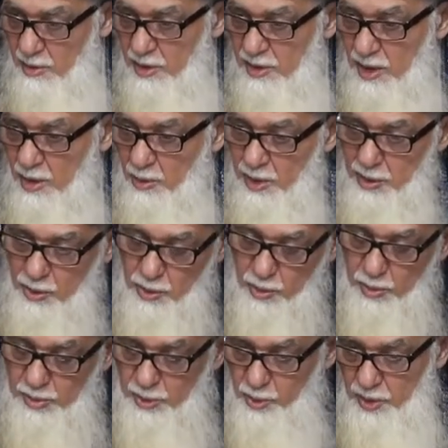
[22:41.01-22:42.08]
in our
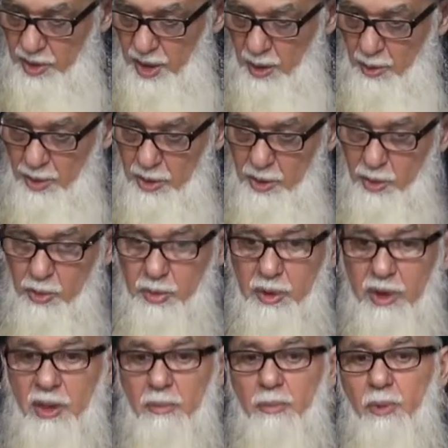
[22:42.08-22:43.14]
group, between our groups,
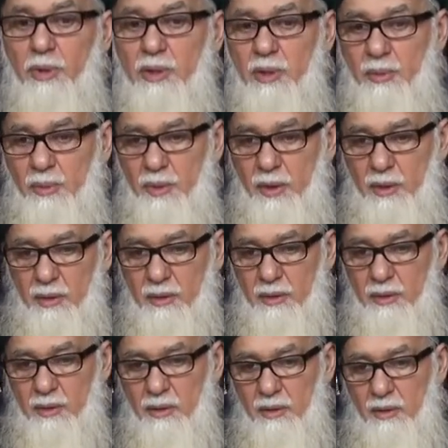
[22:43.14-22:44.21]
is impossible.
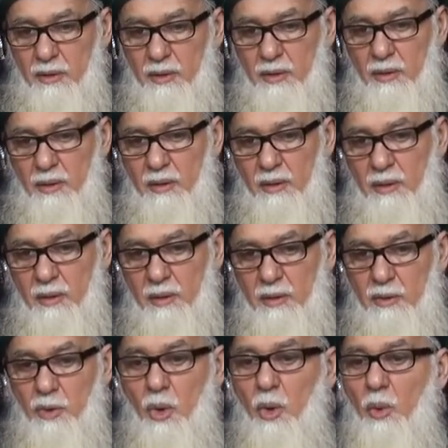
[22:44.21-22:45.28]

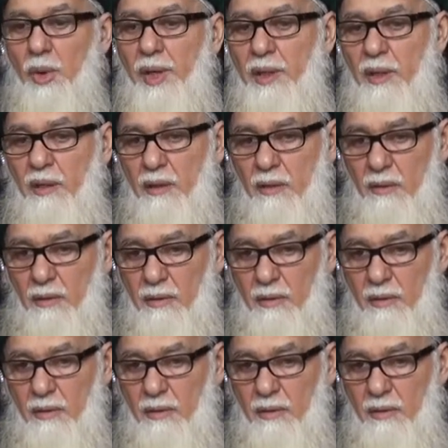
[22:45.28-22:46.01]
No way.